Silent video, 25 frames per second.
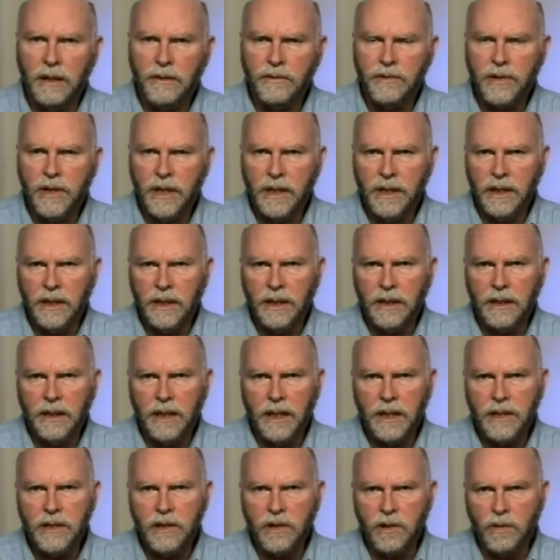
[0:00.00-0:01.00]
of a sudden
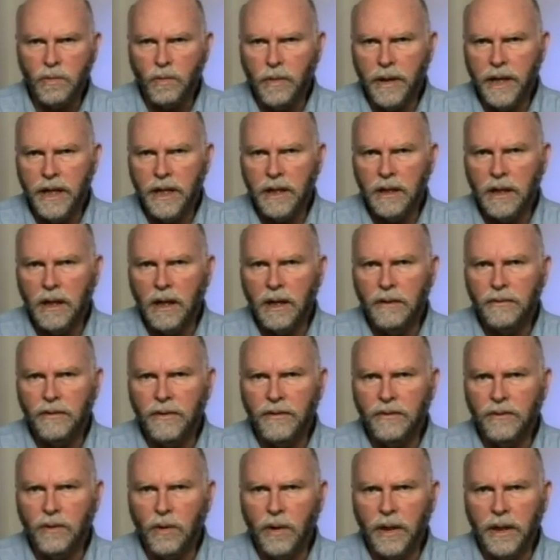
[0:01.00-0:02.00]
gets us weaned off
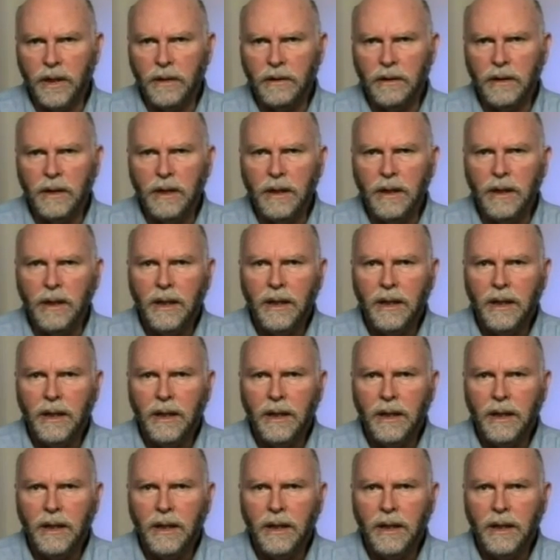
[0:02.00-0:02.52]
of oil.